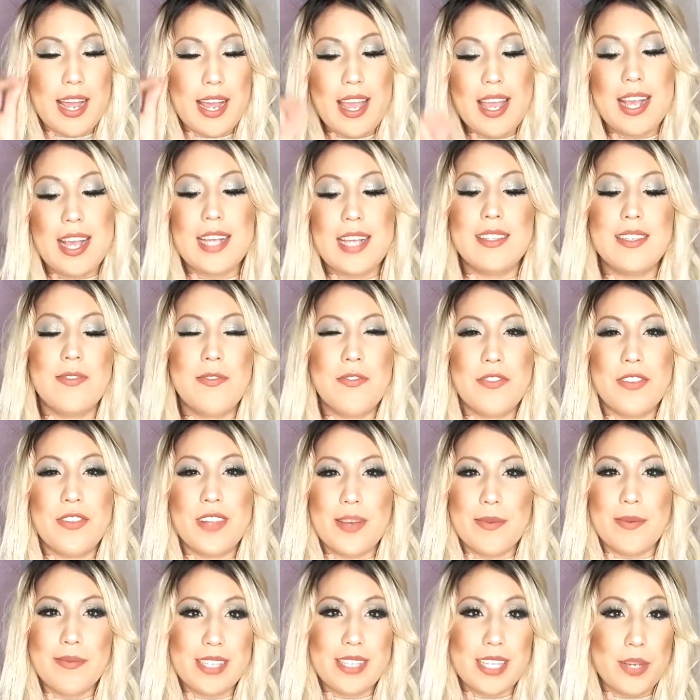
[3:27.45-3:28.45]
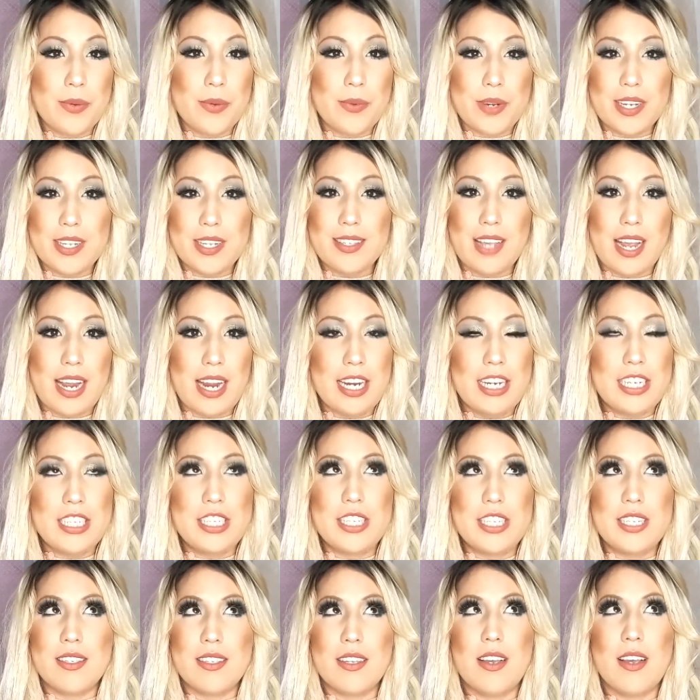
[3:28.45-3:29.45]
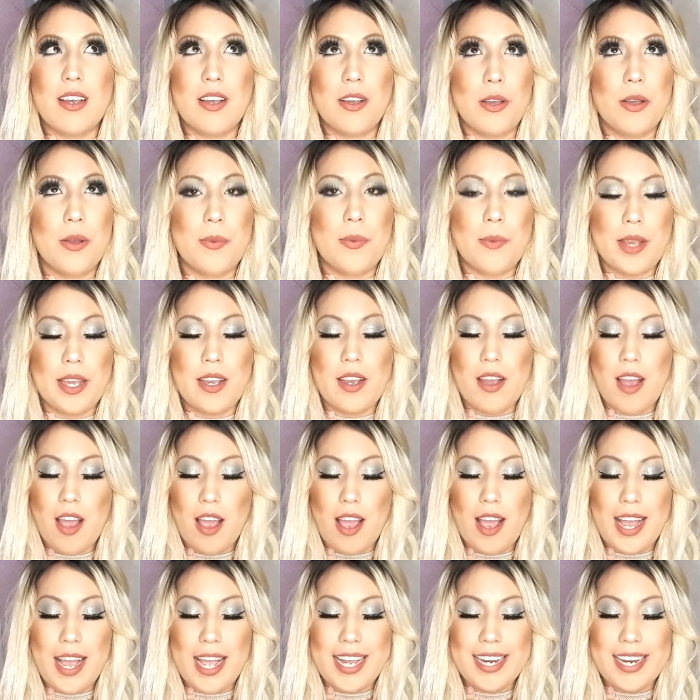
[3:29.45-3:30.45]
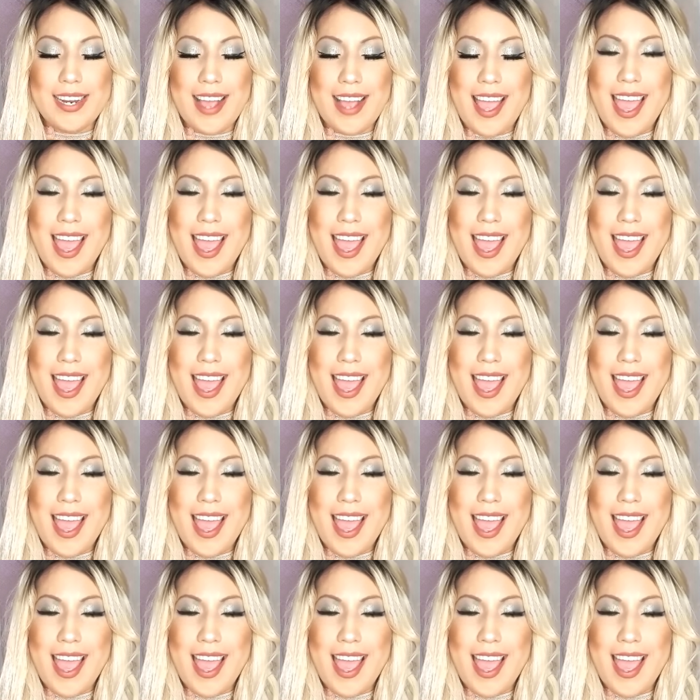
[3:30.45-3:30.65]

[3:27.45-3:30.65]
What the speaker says: because the flimsy ones, oh my god,